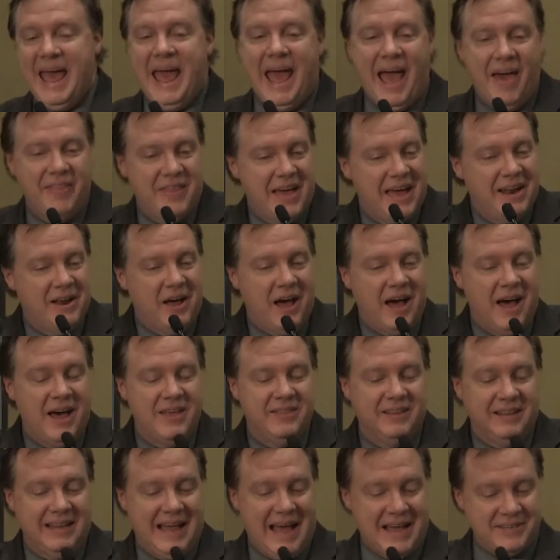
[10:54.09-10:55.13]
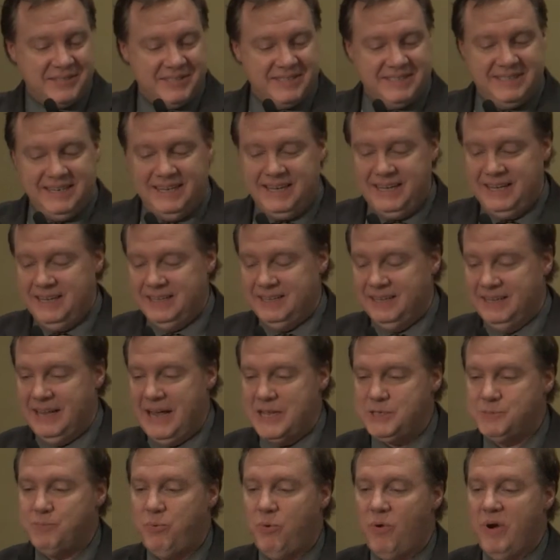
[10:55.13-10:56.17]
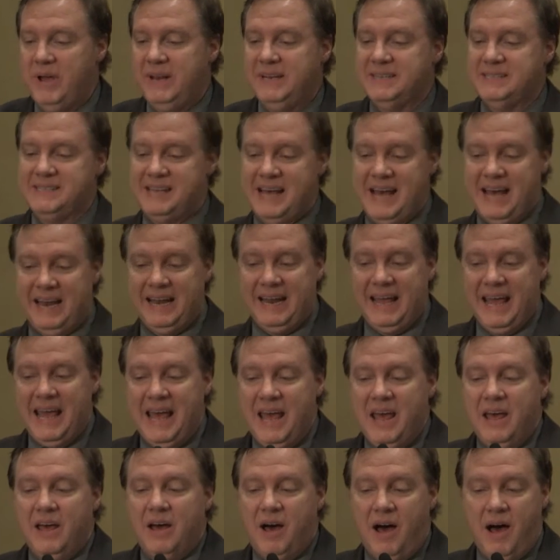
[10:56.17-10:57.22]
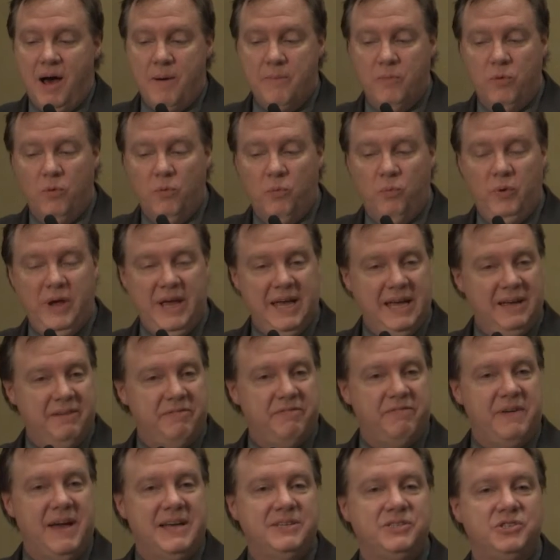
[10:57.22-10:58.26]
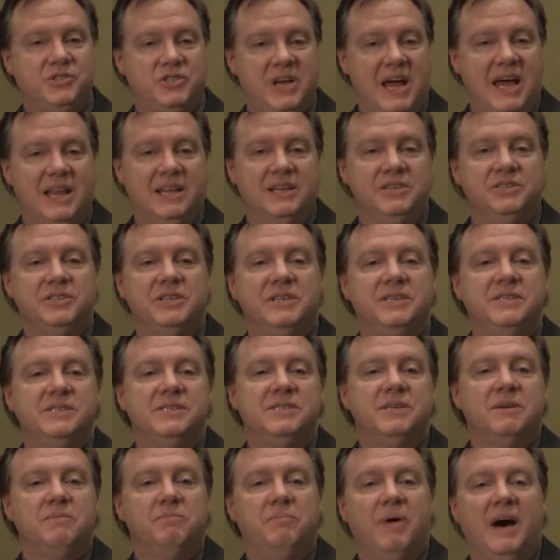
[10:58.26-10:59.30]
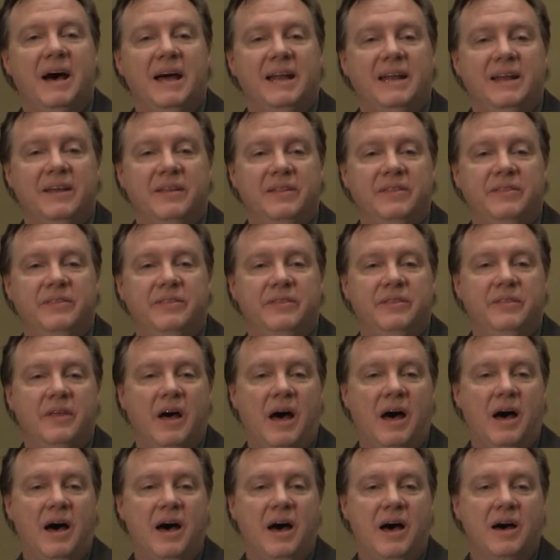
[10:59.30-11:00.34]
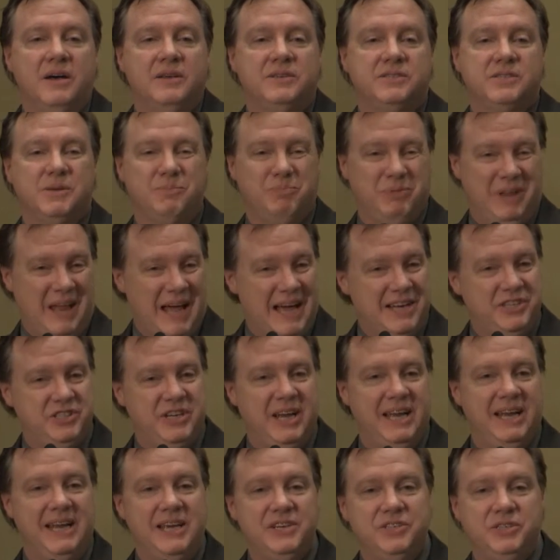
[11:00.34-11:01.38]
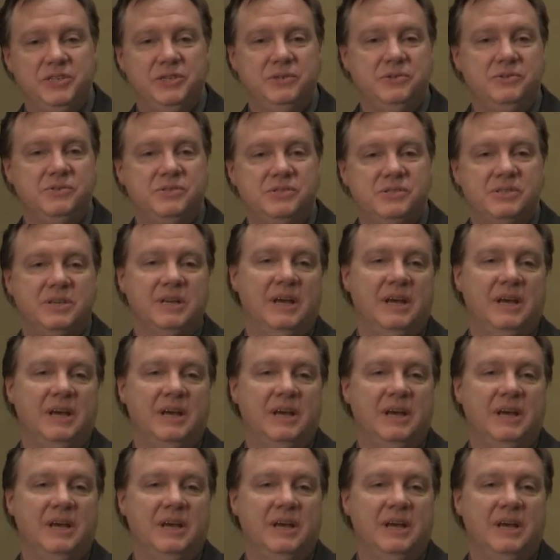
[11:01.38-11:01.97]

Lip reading: And then the last point is that we face challenges, but supply chain issues